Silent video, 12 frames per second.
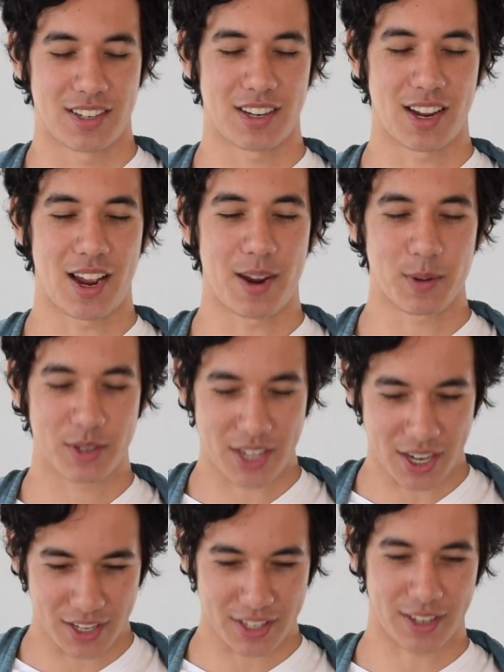I would
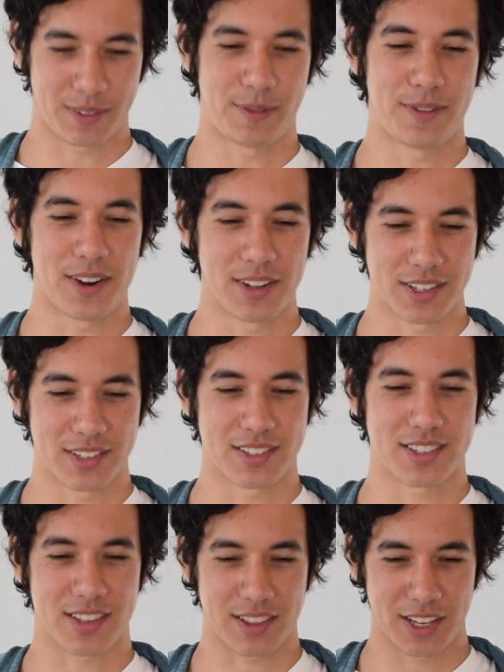kind of like fall
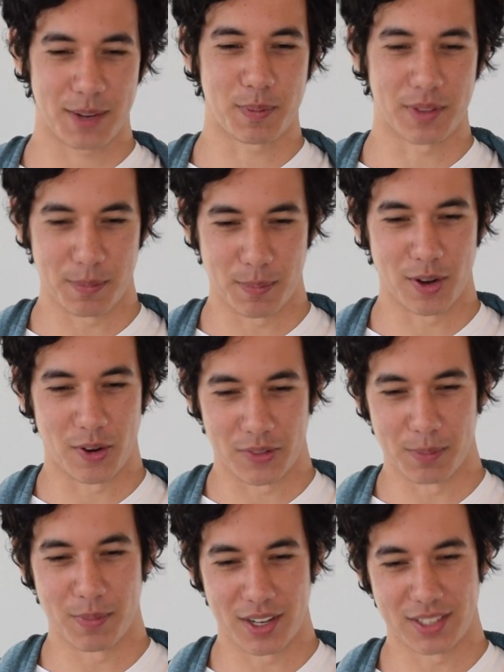asleep in the middle of
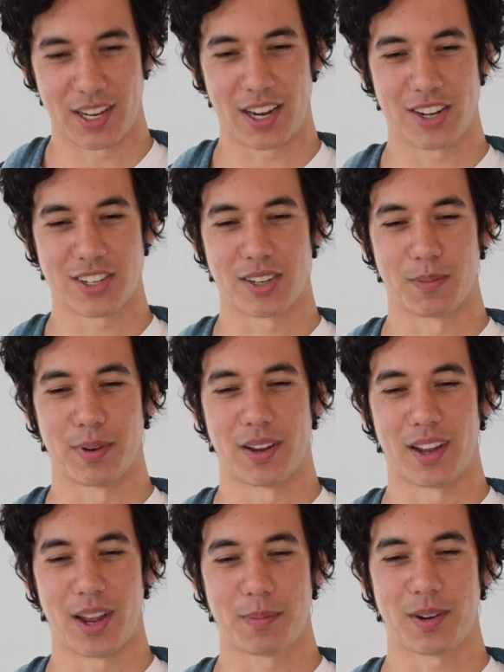the meditation,
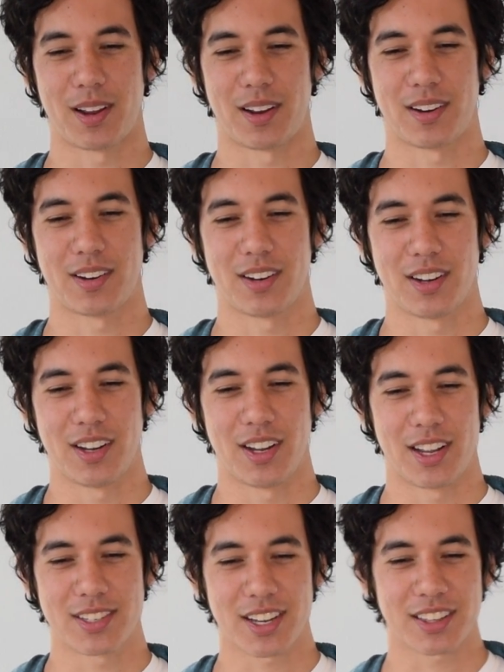but I'm not,
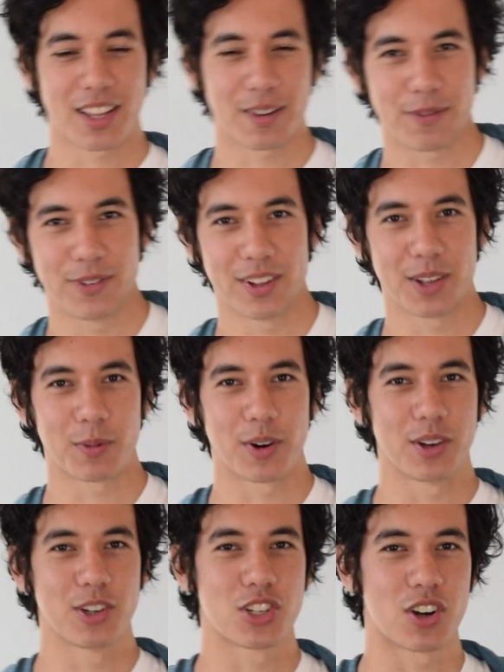it's like that feeling where
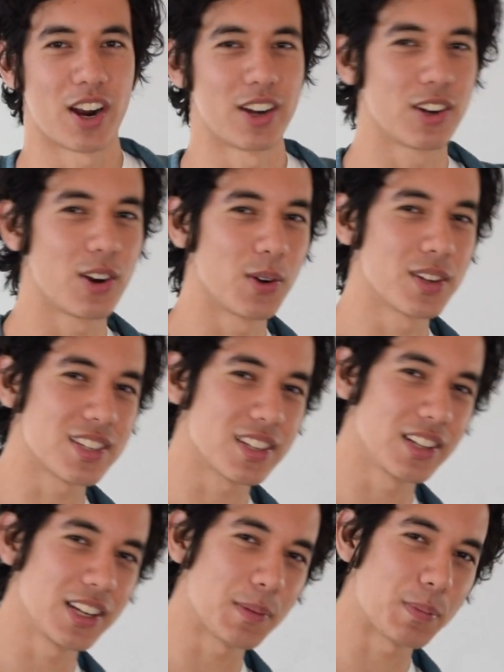you're trying to go to
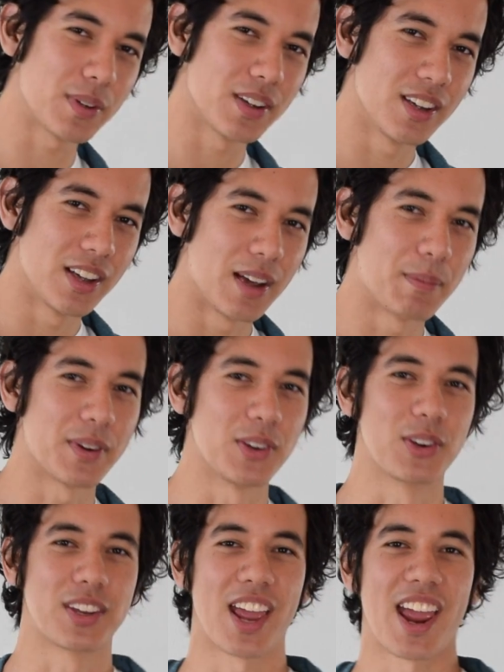sleep but
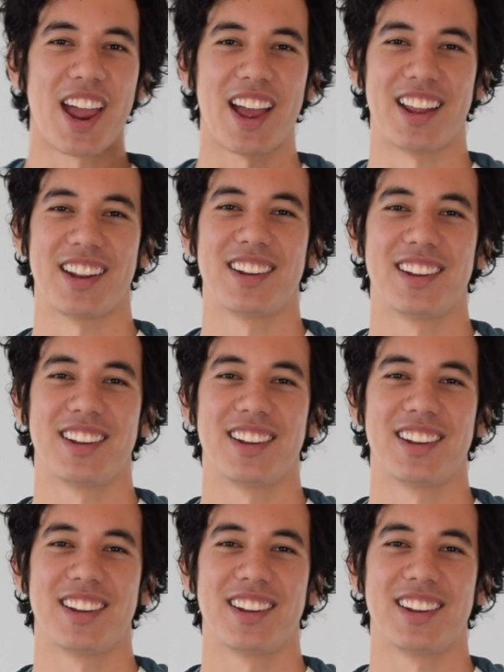you can't.